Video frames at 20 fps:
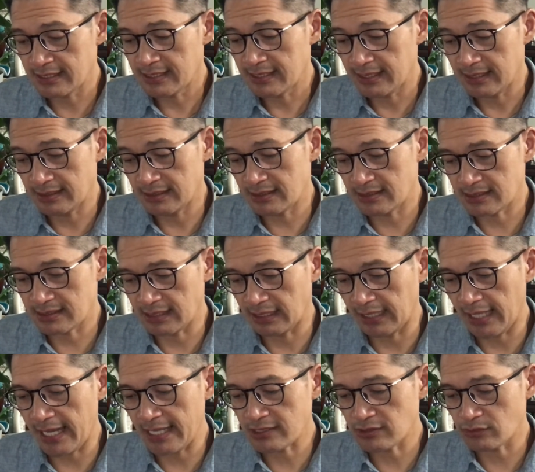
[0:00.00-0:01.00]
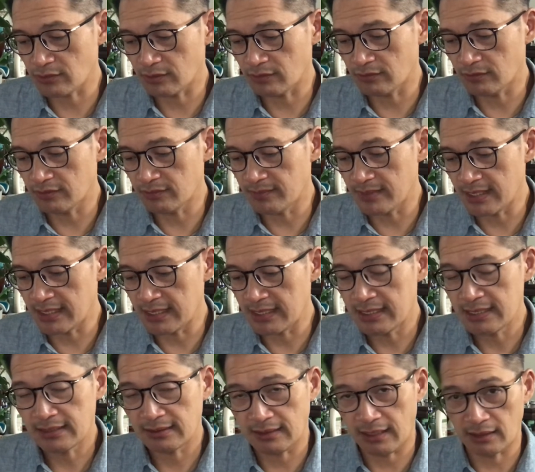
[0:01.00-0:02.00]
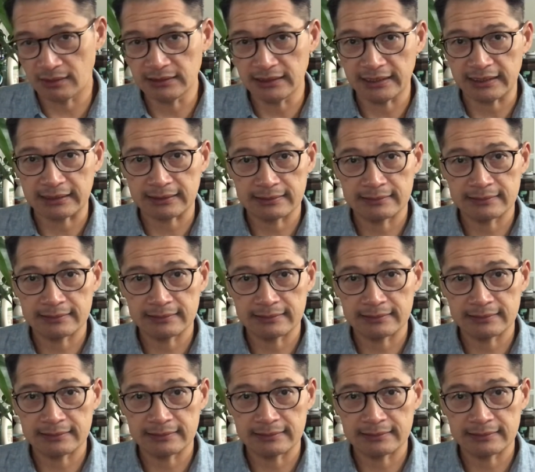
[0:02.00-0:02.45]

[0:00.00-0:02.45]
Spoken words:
and this is the last one, would be garlic.